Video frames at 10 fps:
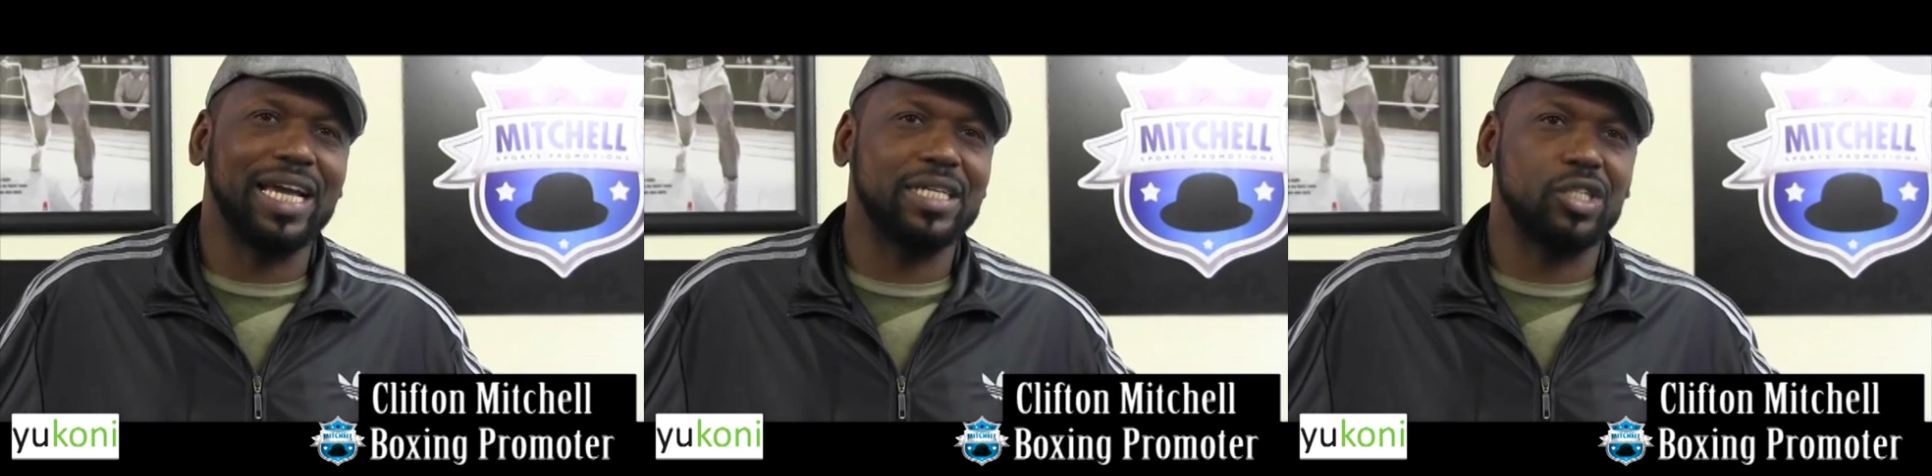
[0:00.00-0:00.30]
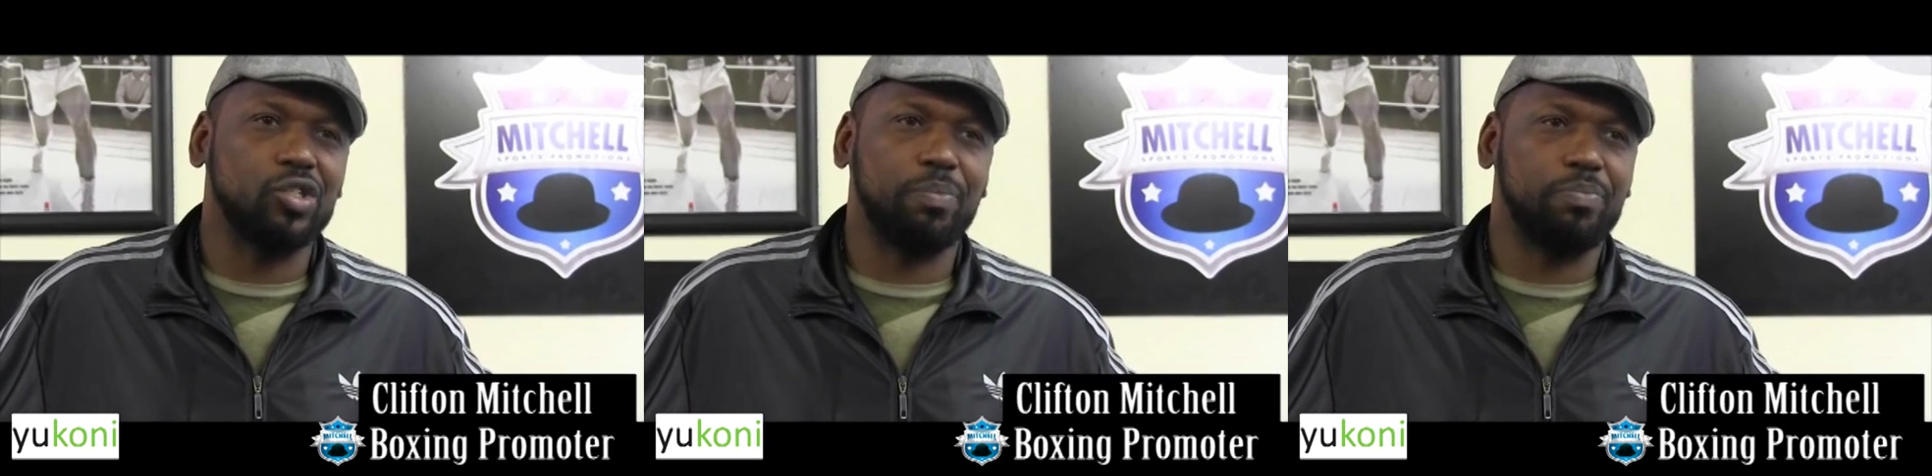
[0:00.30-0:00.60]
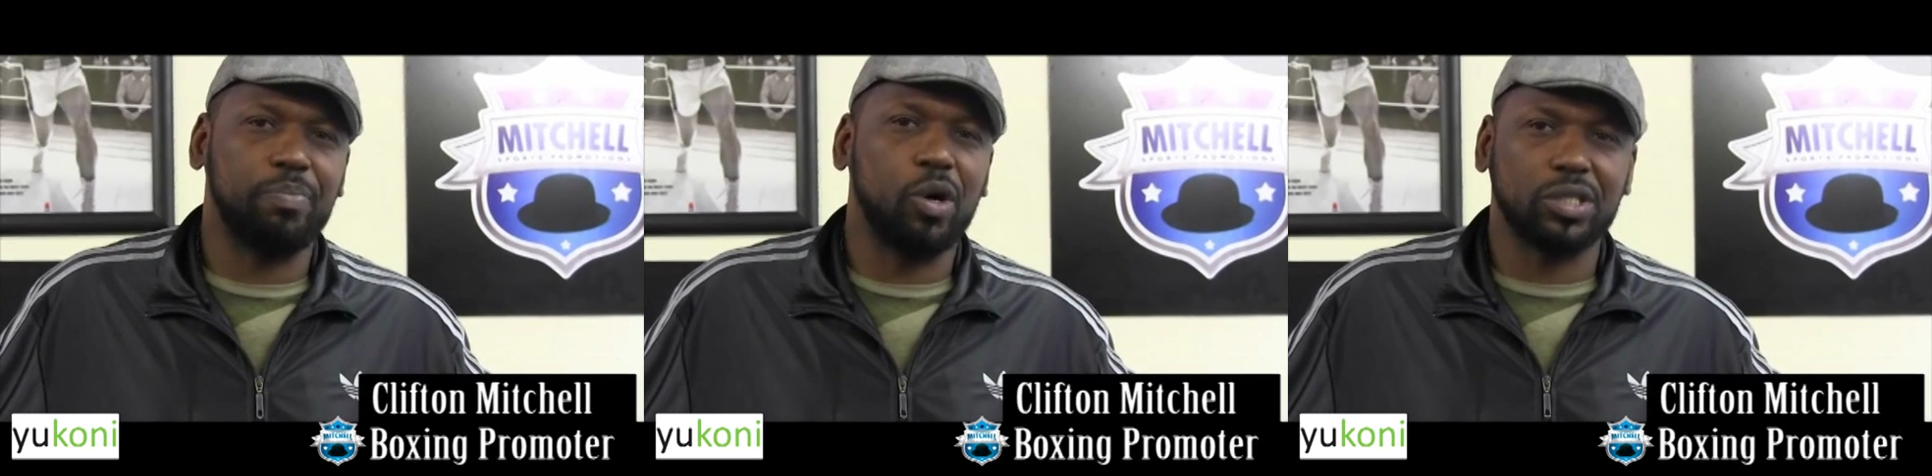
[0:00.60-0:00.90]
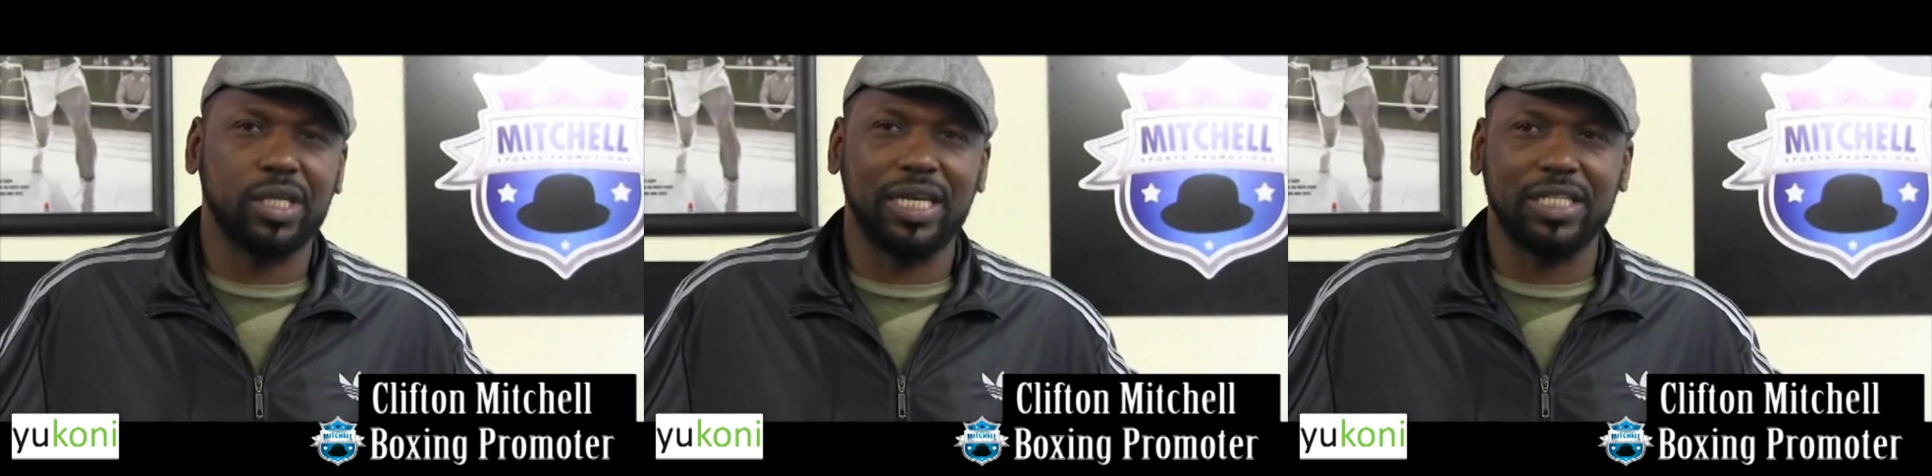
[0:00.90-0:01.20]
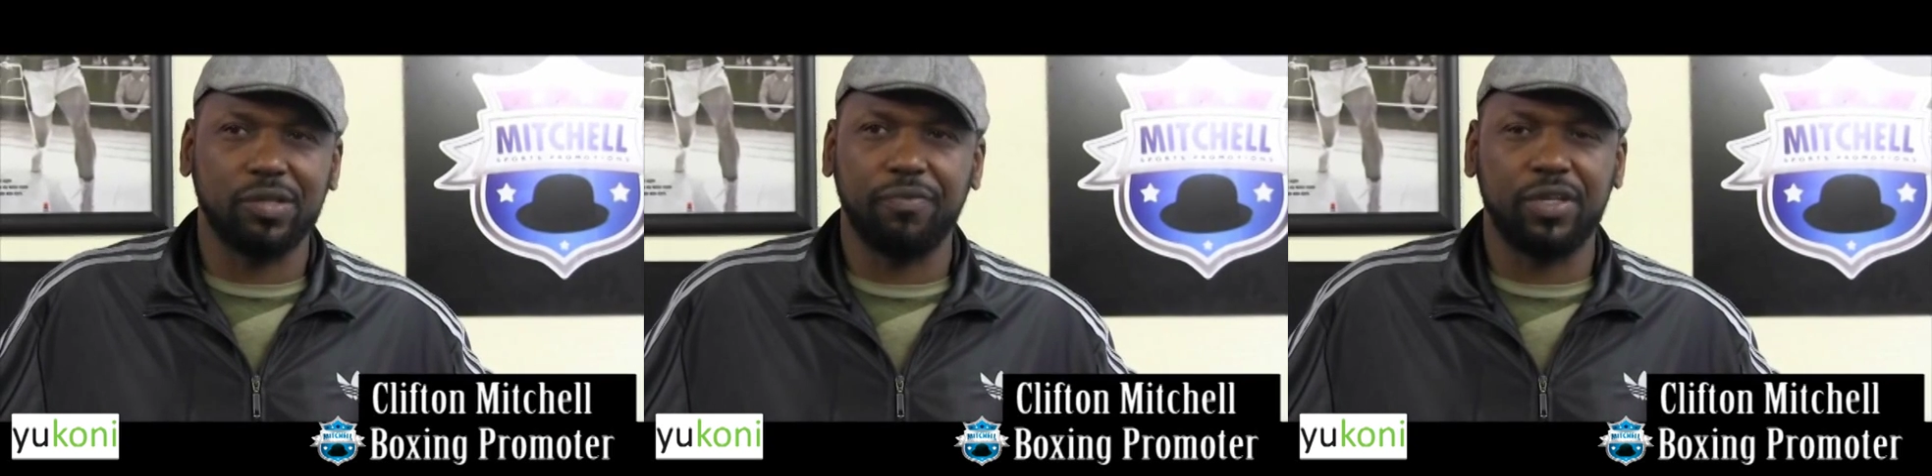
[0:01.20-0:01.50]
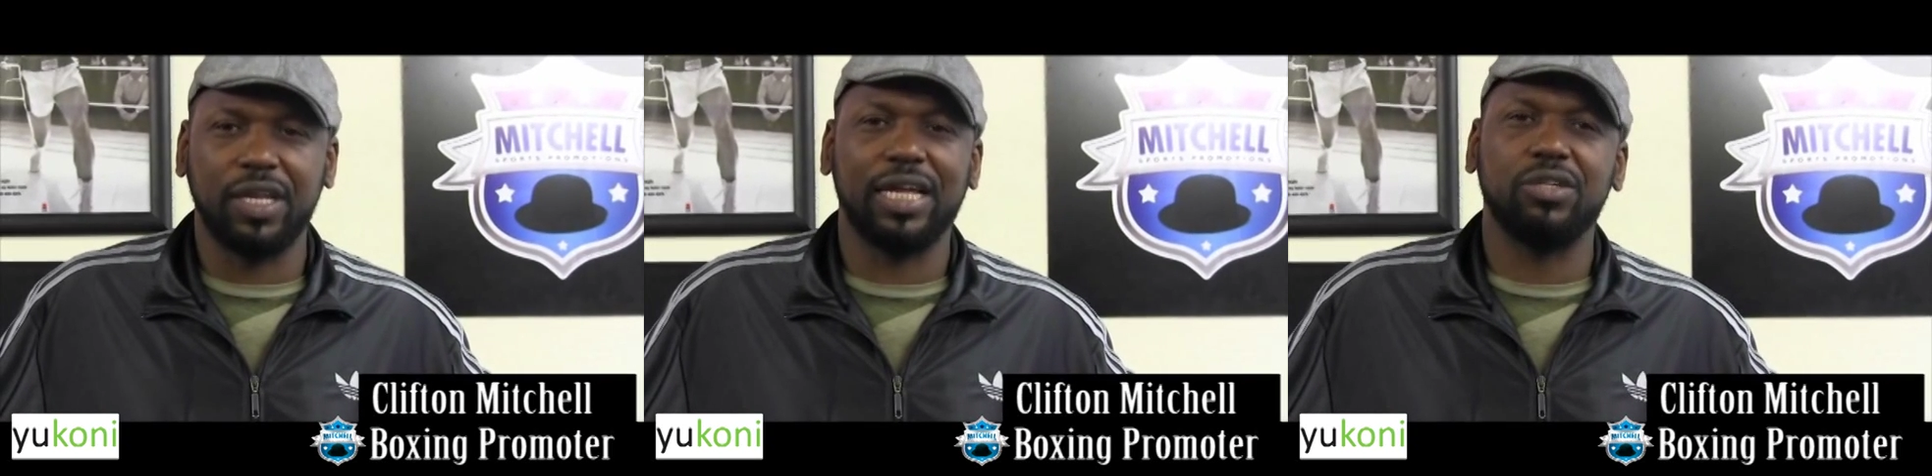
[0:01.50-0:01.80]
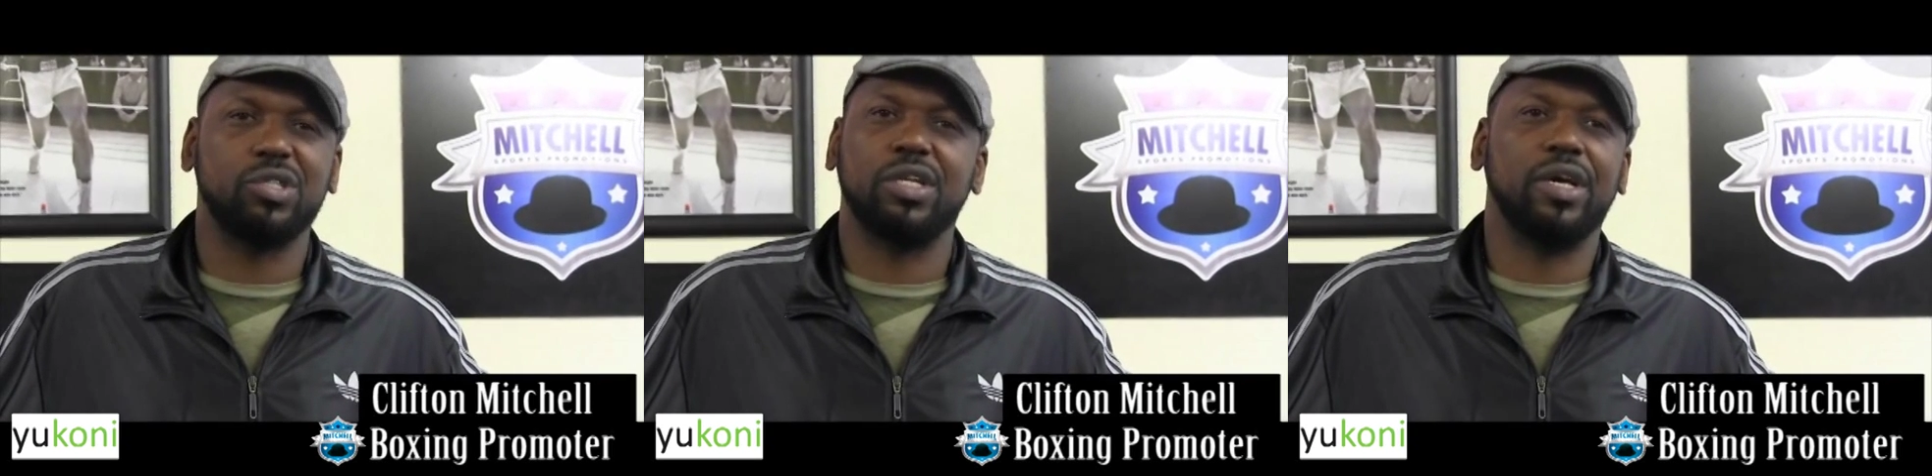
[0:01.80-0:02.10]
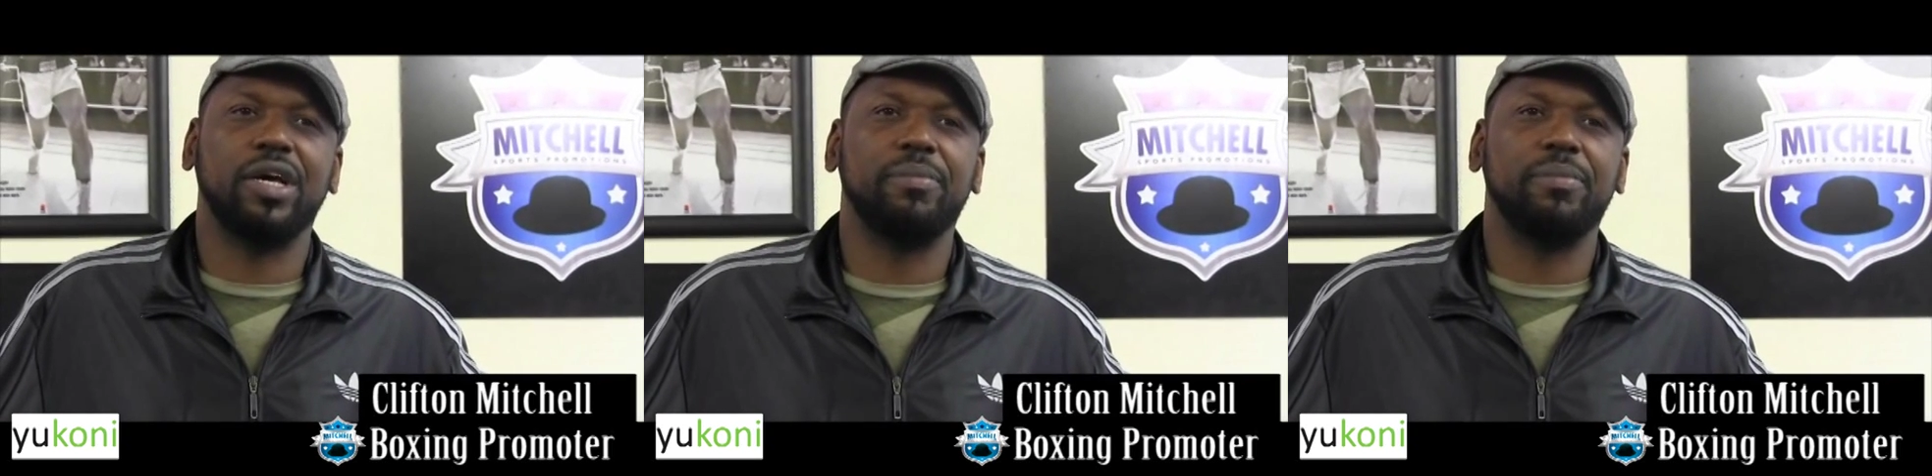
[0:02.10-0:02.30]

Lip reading: as a job, boxing is something that doesn't.